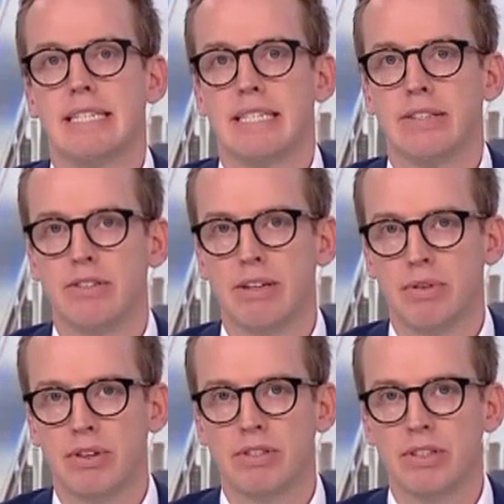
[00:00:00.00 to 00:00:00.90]
Not jump to
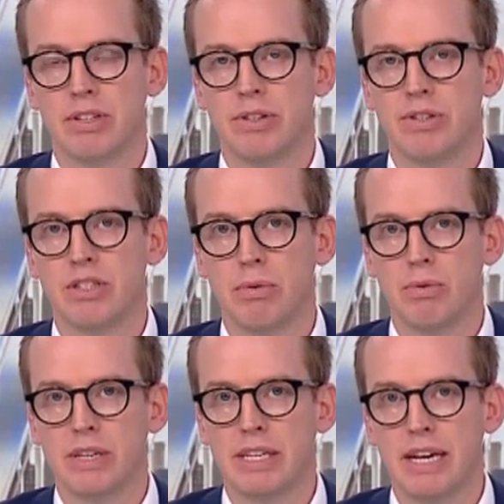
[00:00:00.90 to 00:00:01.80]
those conclusions, but
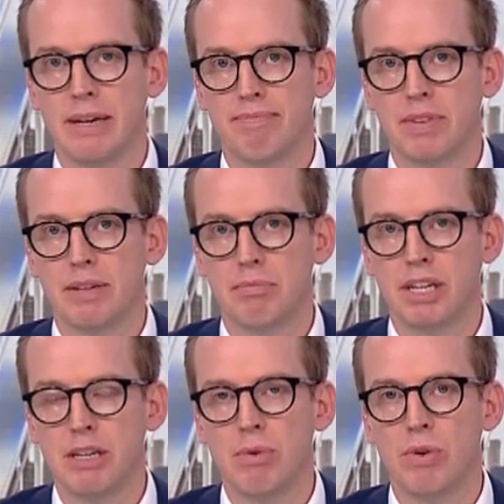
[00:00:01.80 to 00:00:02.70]
we'll
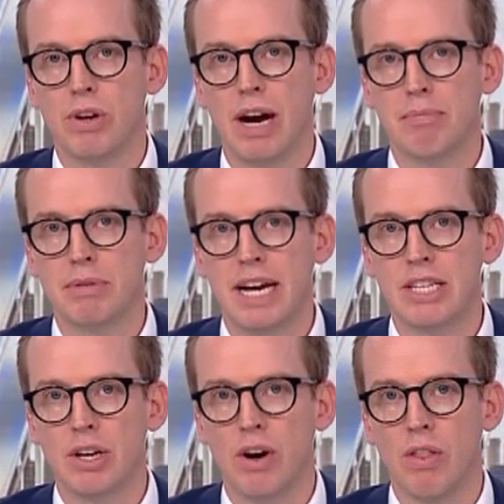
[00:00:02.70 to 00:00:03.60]
bring you more
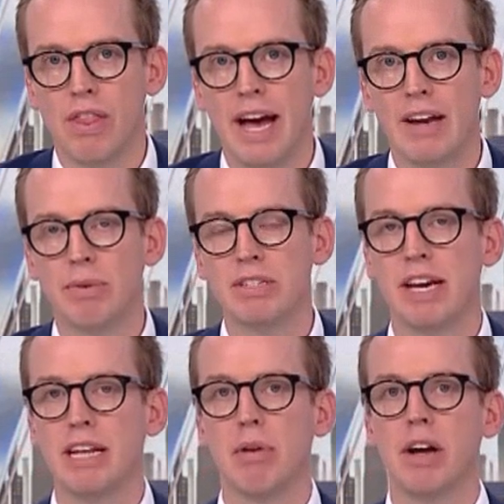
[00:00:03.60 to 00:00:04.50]
updates on that. We're
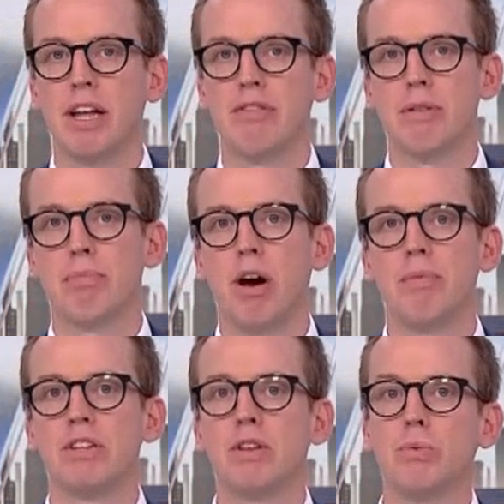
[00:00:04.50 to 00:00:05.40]
standing by to hear from the Prime
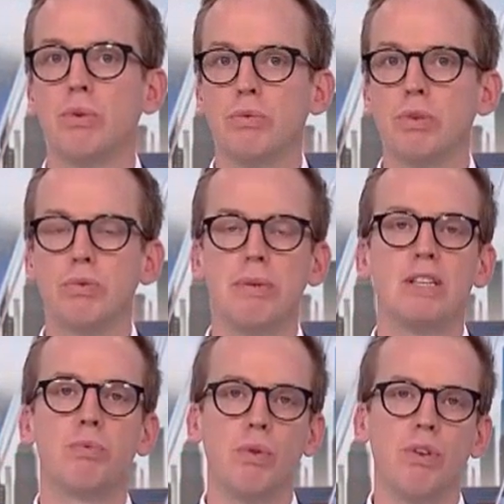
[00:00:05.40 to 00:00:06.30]
Minister, which
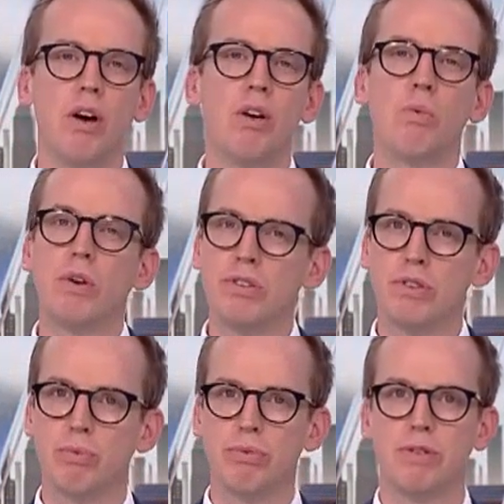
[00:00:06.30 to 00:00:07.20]
means we'll know what is
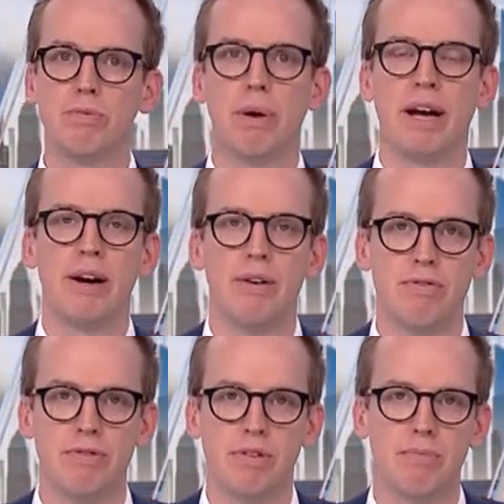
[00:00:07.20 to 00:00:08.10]
the real
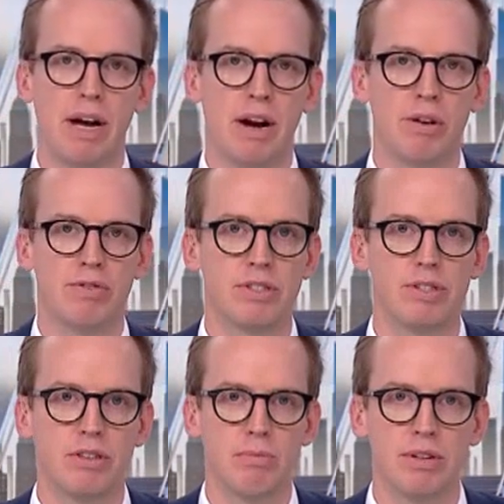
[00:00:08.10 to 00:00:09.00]
power of
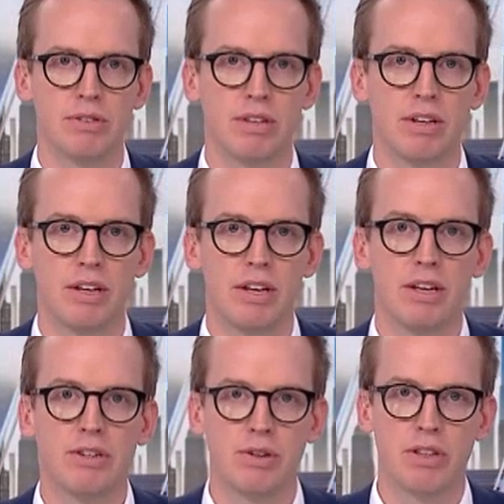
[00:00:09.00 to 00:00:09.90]
Assistant Minister
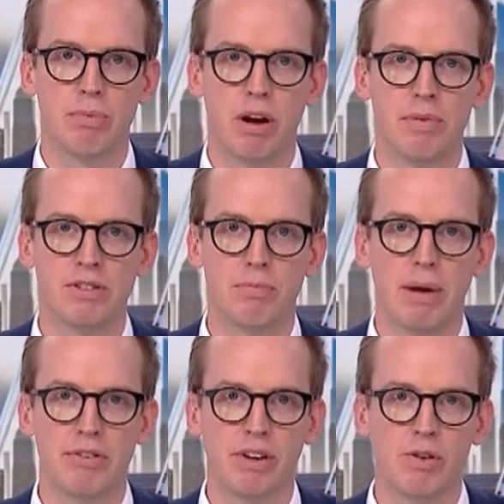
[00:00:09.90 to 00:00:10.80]
to the Prime Minister,
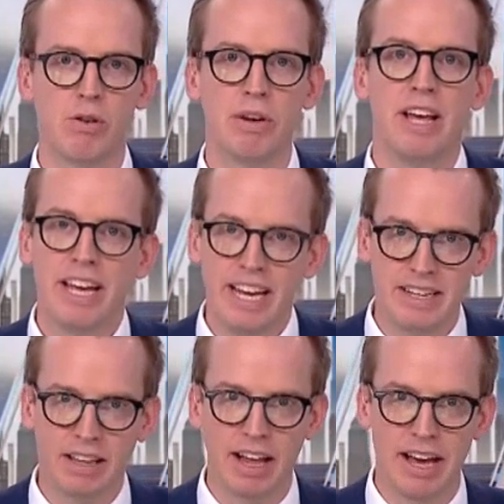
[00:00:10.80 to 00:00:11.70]
Patrick Gorman, in
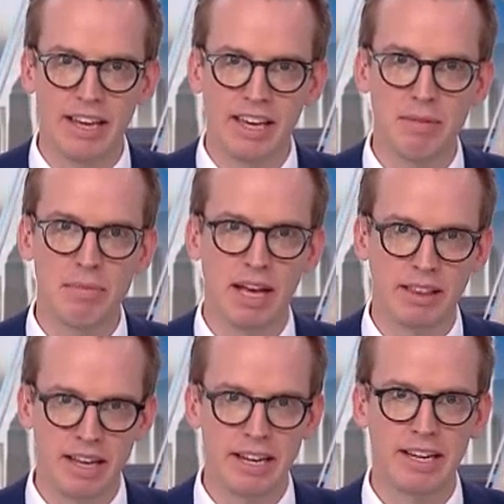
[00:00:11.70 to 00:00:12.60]
delaying him and
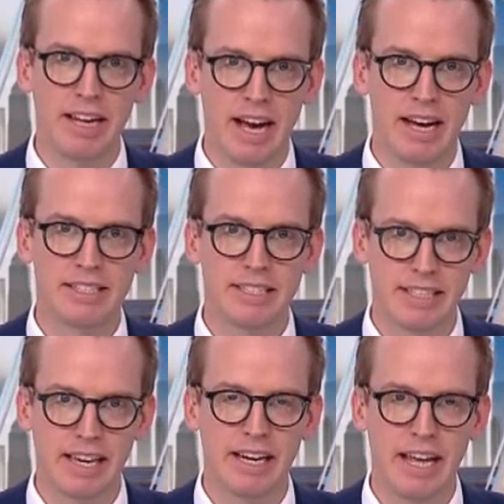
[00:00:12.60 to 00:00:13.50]
letting us
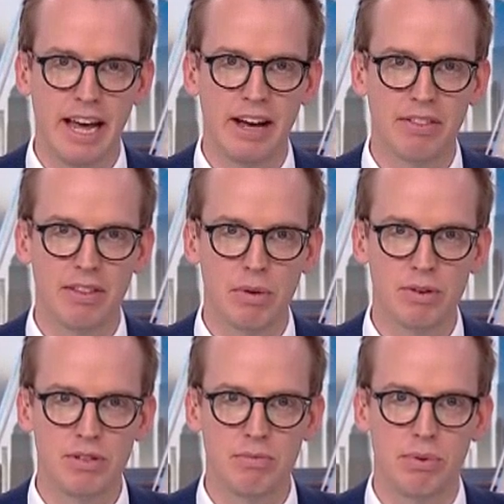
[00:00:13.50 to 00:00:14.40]
get out the
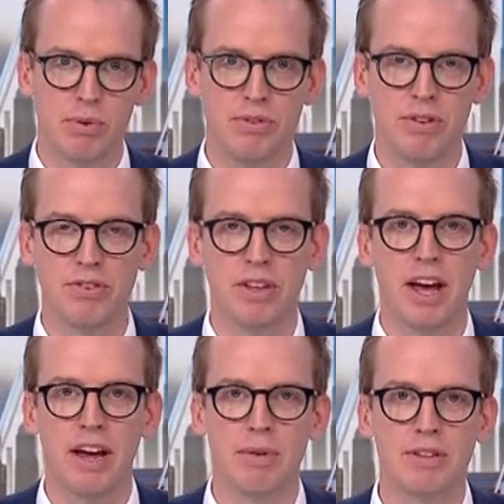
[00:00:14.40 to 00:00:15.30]
most important news of the
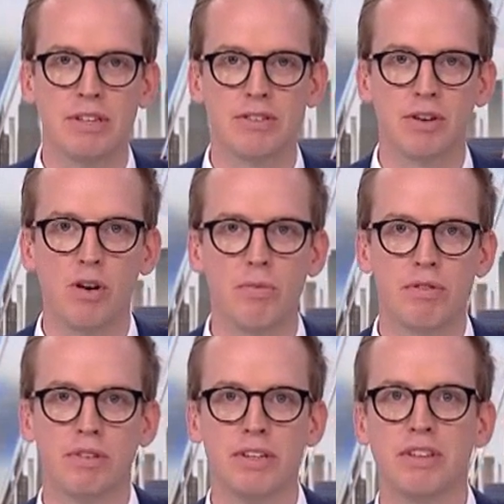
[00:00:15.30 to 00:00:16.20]
day, which is the
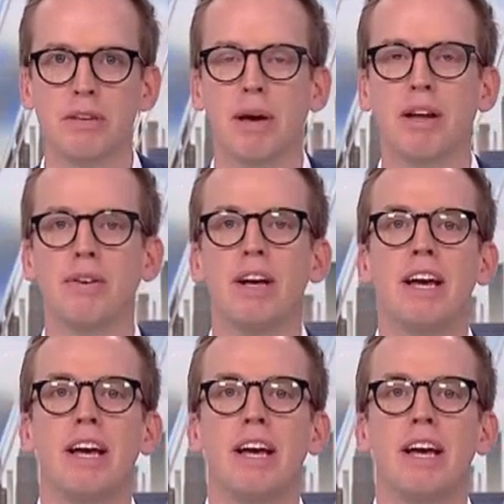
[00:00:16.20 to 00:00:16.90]
Gorman-Falinski panel.